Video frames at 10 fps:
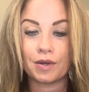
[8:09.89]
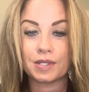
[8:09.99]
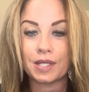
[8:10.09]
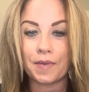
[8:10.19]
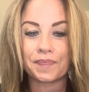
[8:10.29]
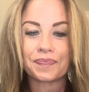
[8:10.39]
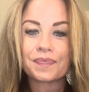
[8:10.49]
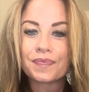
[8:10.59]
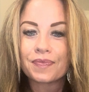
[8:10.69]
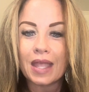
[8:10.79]
So
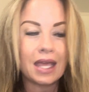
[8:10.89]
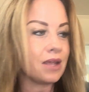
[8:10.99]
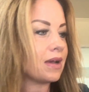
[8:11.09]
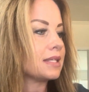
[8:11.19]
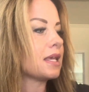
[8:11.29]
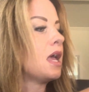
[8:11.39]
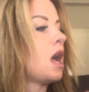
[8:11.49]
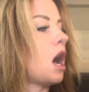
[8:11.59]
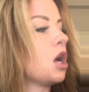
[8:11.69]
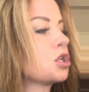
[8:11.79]
anyways,
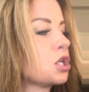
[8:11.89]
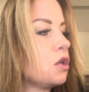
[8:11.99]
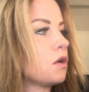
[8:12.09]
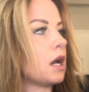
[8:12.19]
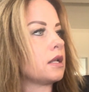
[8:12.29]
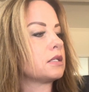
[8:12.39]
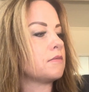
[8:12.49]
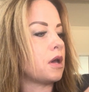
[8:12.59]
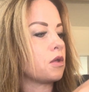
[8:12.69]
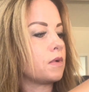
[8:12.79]
I'll show you kind of some
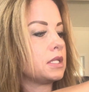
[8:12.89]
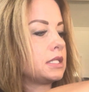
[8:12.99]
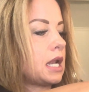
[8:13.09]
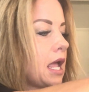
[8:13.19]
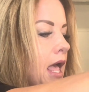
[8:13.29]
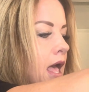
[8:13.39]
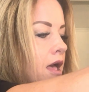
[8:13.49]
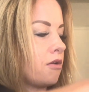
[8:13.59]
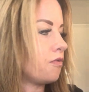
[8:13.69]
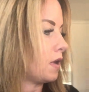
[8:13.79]
other ones that I
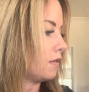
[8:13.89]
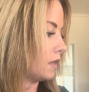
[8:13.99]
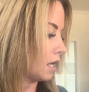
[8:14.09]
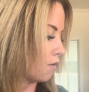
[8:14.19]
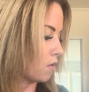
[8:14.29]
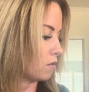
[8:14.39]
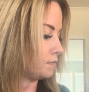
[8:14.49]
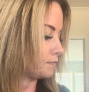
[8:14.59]
have, and then I won't